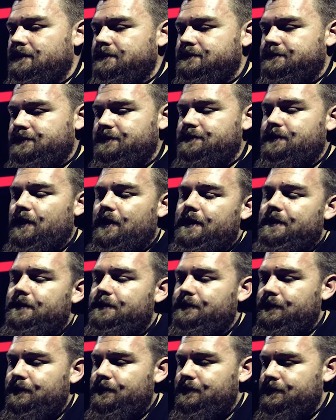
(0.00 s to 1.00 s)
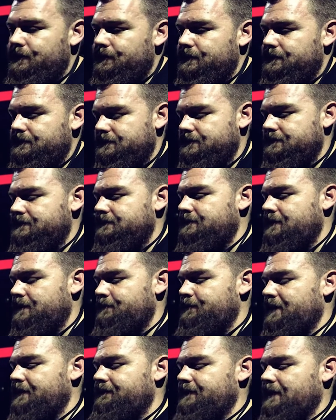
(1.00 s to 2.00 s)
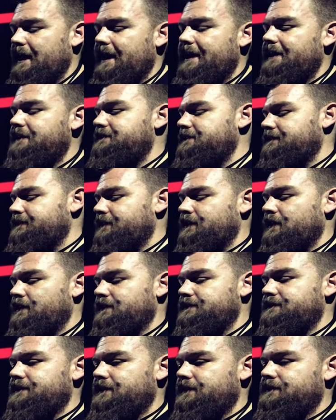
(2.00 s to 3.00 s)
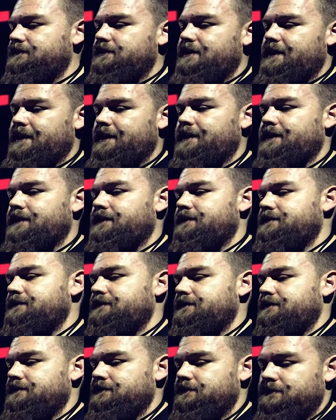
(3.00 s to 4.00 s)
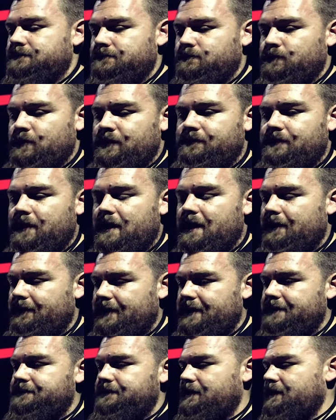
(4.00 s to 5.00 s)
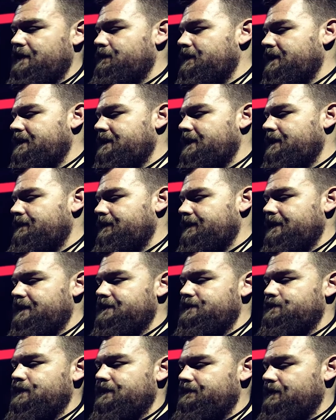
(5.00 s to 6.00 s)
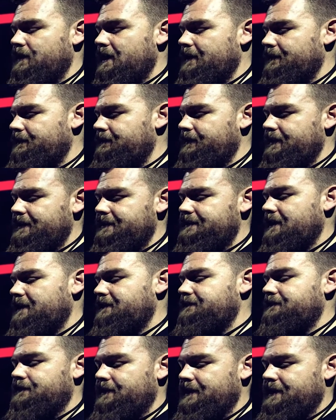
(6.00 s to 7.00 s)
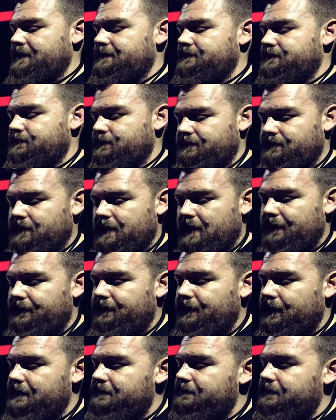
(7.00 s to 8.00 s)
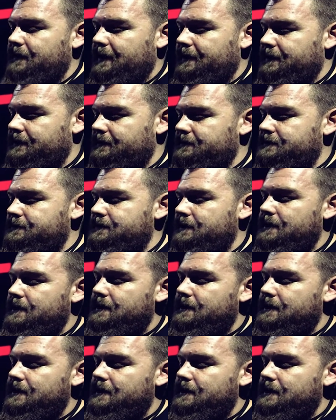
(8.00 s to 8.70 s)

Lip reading: Just going through a bit of the layout of the console is we've got our S31 here with us, we've got our 3 touch screens, we've got our 30 faders.